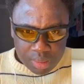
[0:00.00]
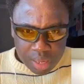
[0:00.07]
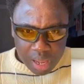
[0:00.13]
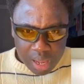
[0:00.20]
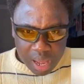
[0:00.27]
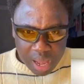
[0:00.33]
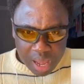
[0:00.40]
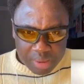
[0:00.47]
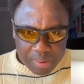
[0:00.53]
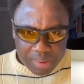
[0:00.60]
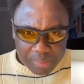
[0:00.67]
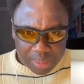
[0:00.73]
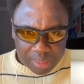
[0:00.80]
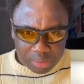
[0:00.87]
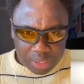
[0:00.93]
Iben,
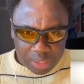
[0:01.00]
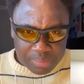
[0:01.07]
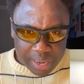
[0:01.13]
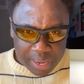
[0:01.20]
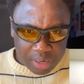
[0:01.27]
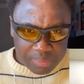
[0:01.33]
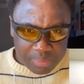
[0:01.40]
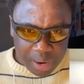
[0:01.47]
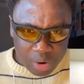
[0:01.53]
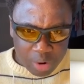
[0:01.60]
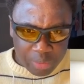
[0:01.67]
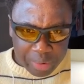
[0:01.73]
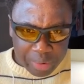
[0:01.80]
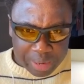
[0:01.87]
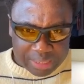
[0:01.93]
but Iben, all
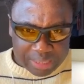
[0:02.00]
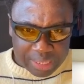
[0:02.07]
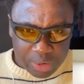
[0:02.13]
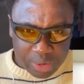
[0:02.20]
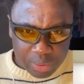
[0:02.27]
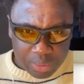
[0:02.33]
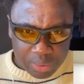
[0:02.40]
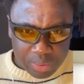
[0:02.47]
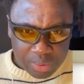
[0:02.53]
request you.